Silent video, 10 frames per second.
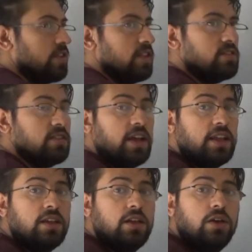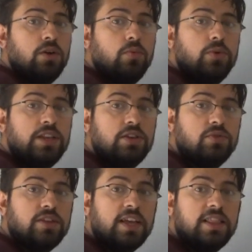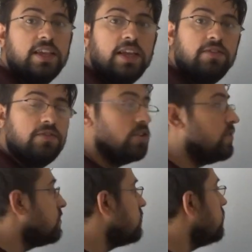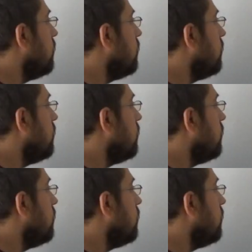hand side, we need to take the inverse